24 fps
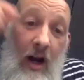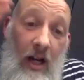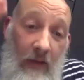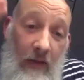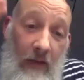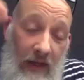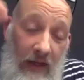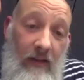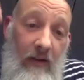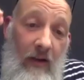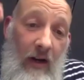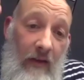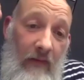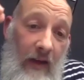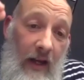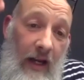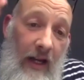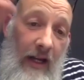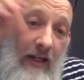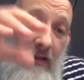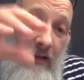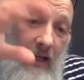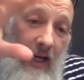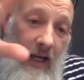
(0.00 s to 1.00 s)
of it's like
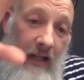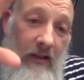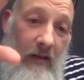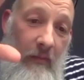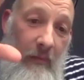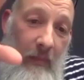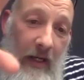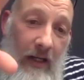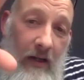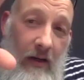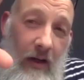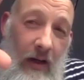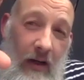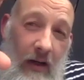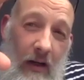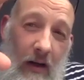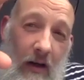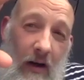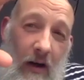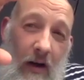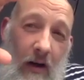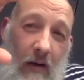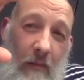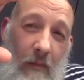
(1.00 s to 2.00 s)
that. It's it's a bit like
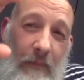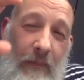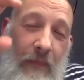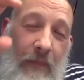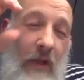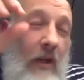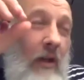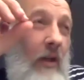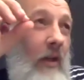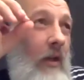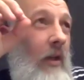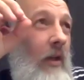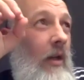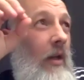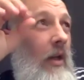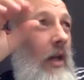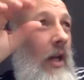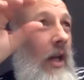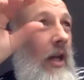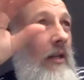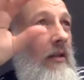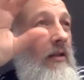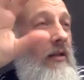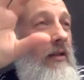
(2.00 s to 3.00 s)
um,
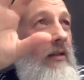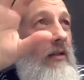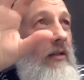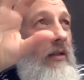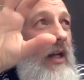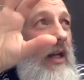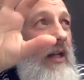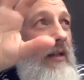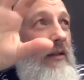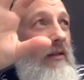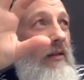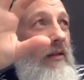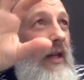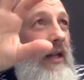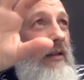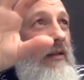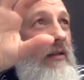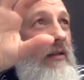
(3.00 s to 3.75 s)
it's it's it's